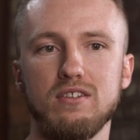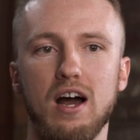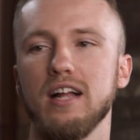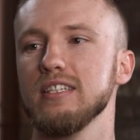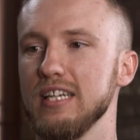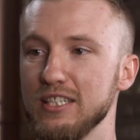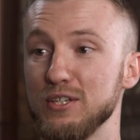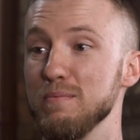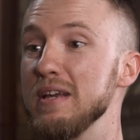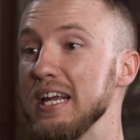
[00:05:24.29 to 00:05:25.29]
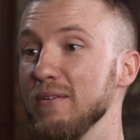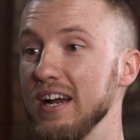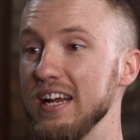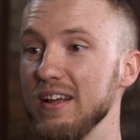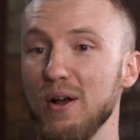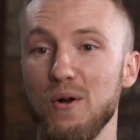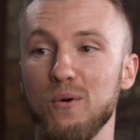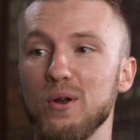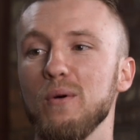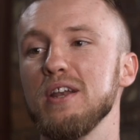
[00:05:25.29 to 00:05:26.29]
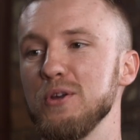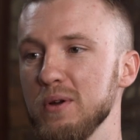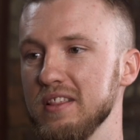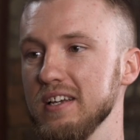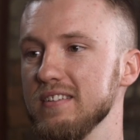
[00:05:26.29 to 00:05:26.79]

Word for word: nonsense to me, right? Right. What do I do with